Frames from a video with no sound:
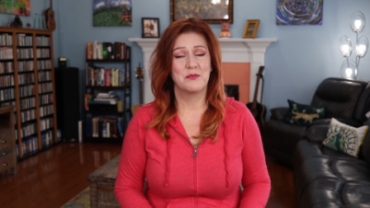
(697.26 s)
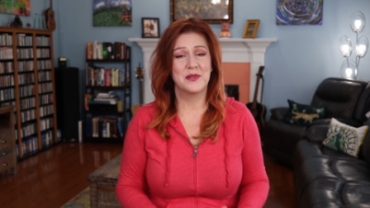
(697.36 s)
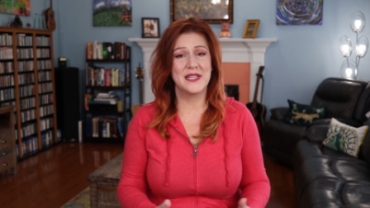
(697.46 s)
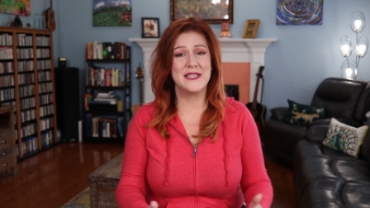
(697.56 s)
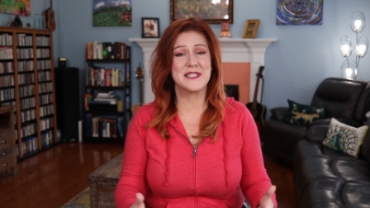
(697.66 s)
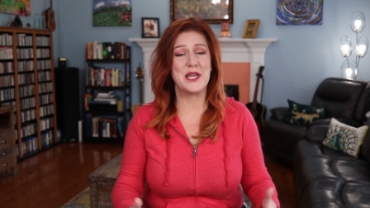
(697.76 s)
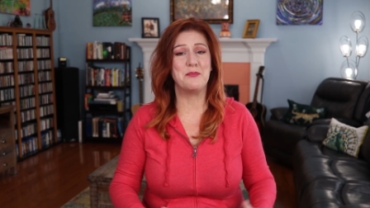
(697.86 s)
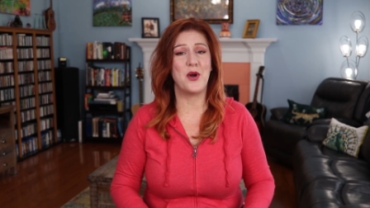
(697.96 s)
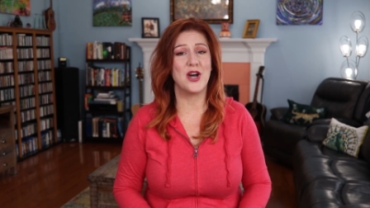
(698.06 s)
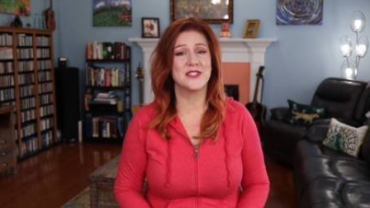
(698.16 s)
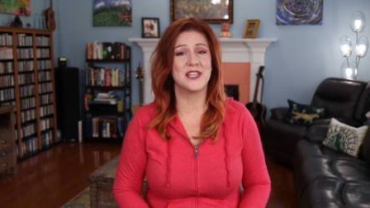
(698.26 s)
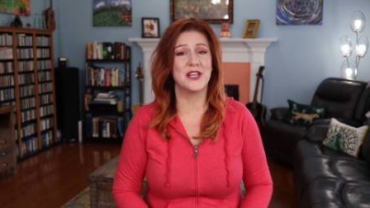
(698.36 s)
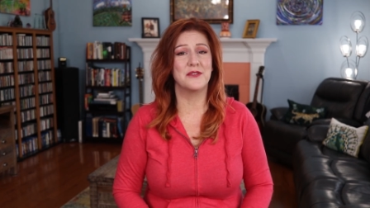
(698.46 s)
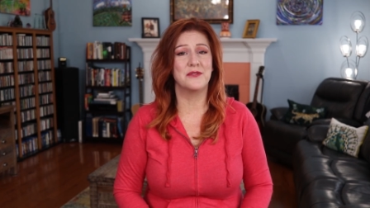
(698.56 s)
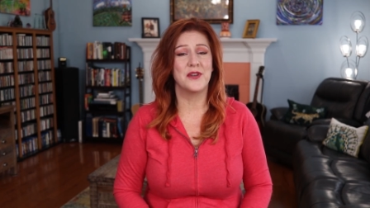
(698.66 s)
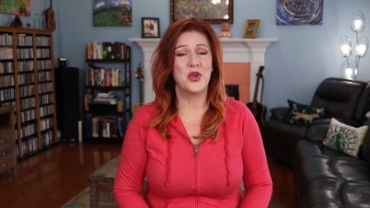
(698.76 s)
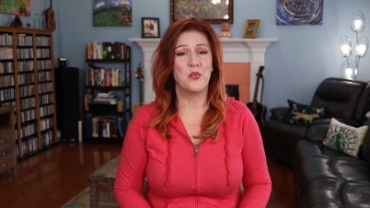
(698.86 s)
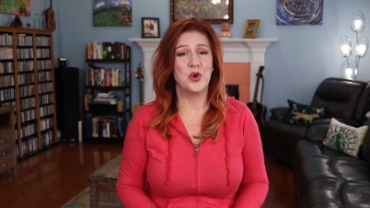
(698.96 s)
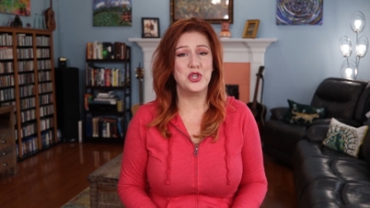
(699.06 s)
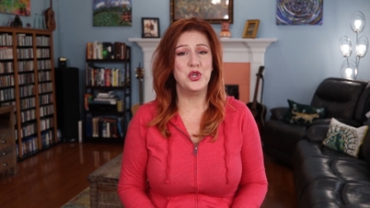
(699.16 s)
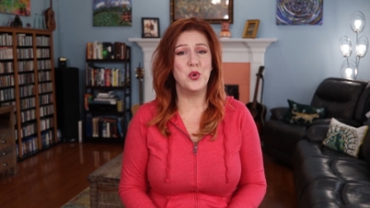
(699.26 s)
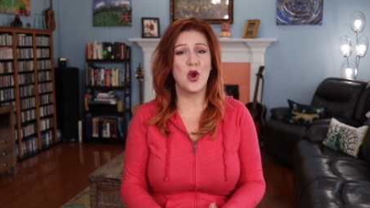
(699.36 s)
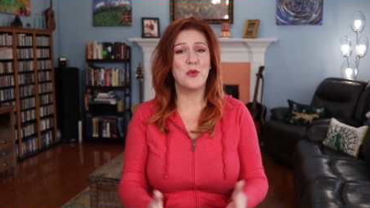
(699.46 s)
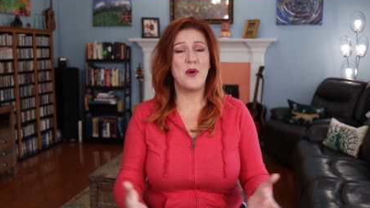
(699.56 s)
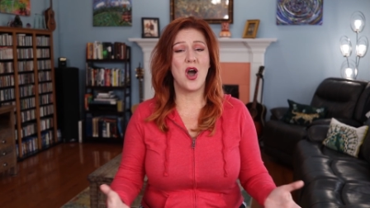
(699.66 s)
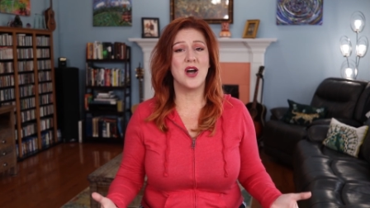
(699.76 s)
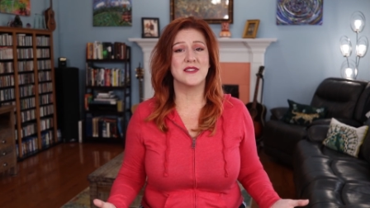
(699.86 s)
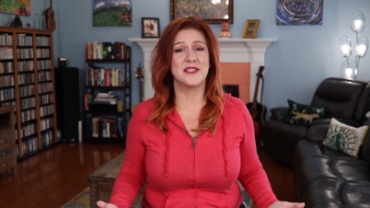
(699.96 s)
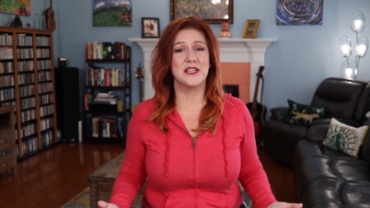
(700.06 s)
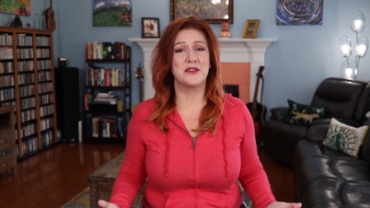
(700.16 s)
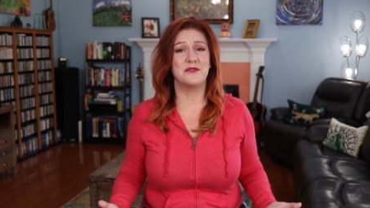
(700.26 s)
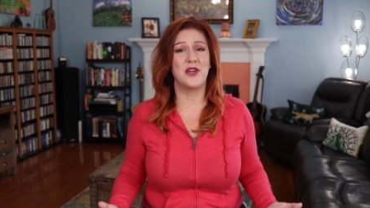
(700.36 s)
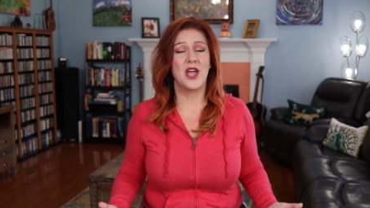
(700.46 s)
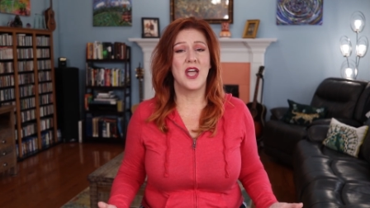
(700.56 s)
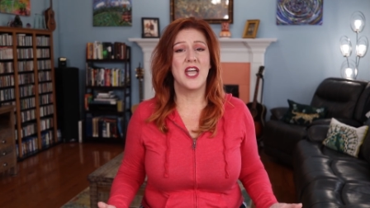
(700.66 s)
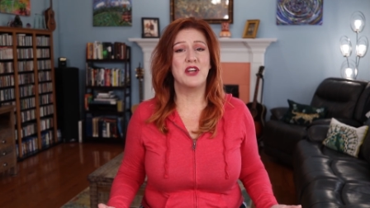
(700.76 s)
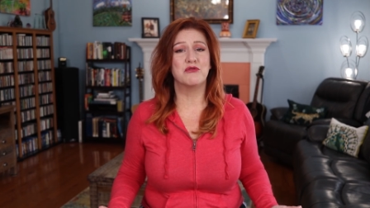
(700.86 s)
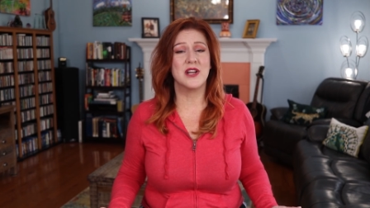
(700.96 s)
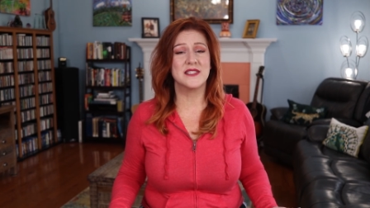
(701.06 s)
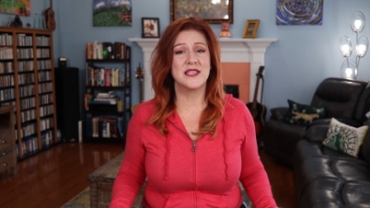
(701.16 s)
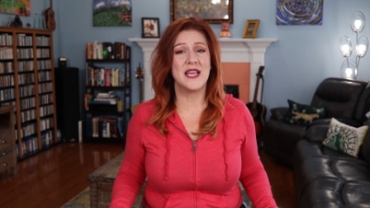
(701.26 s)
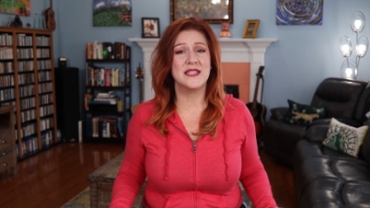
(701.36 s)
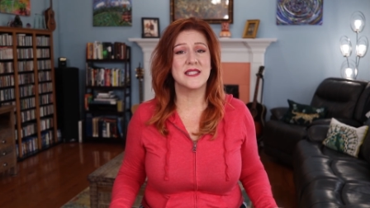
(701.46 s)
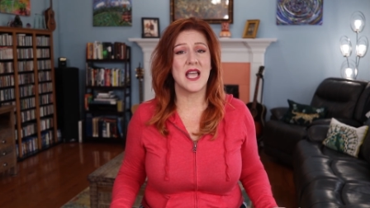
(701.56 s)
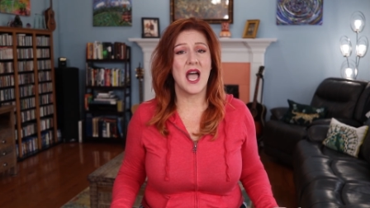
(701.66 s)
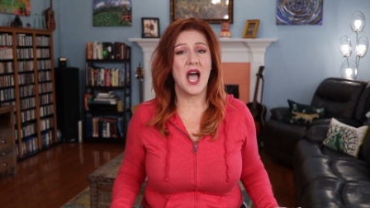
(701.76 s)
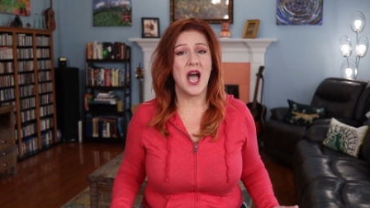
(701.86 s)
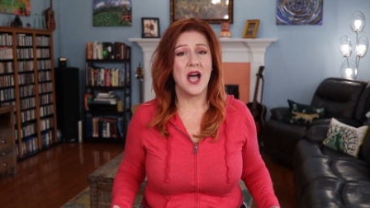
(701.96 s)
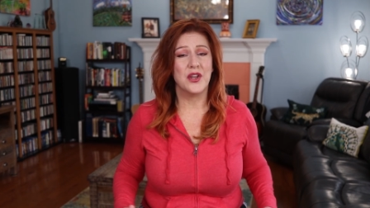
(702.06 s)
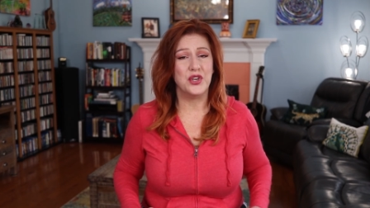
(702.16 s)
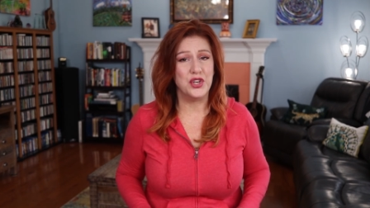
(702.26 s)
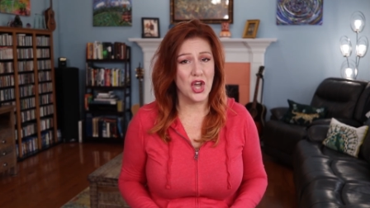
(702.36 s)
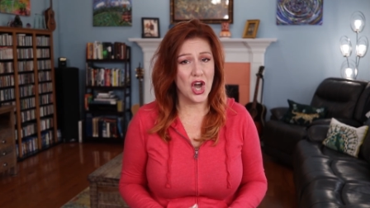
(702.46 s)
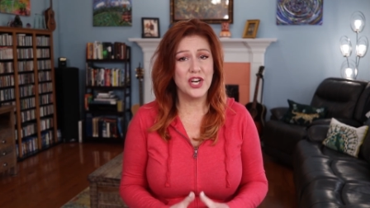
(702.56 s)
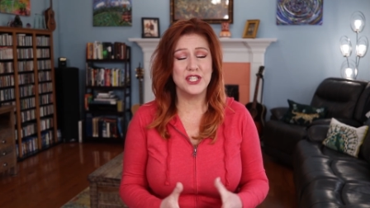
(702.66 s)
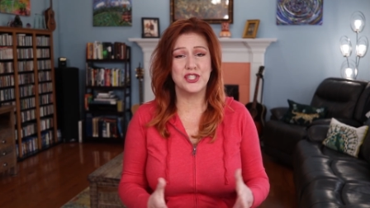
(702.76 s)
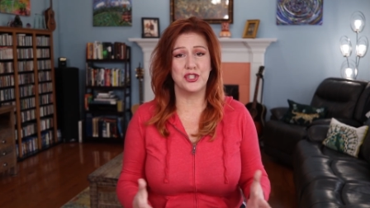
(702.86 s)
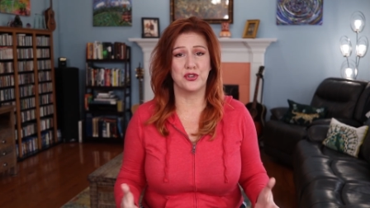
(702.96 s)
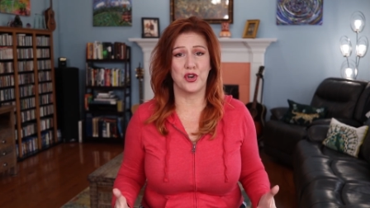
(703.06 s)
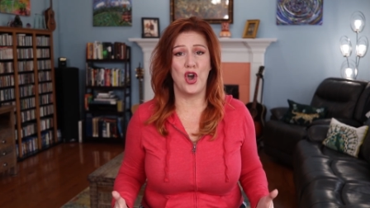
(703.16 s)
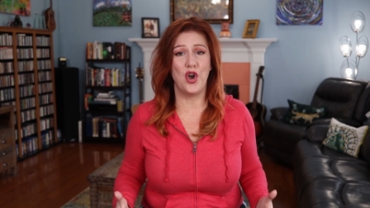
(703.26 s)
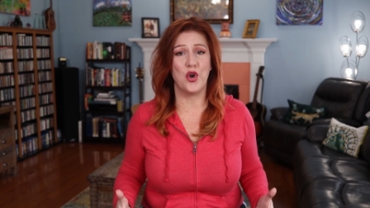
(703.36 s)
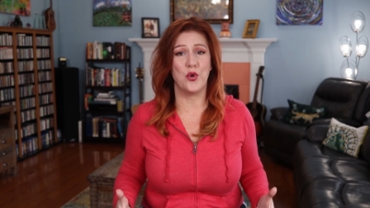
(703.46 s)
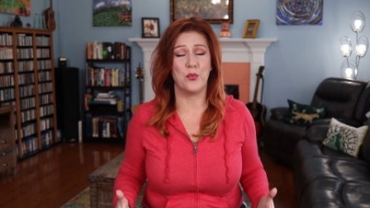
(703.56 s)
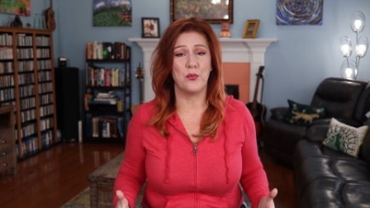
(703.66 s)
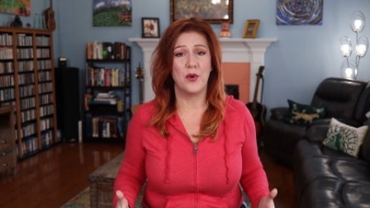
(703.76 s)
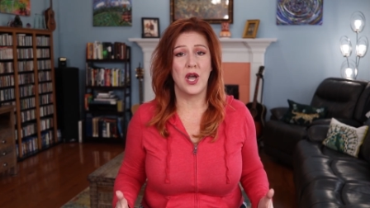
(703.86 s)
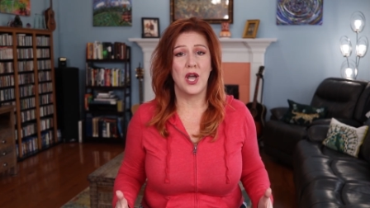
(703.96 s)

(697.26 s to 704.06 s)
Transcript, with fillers: Please keep positive. When you are positive, it resonates not into your home,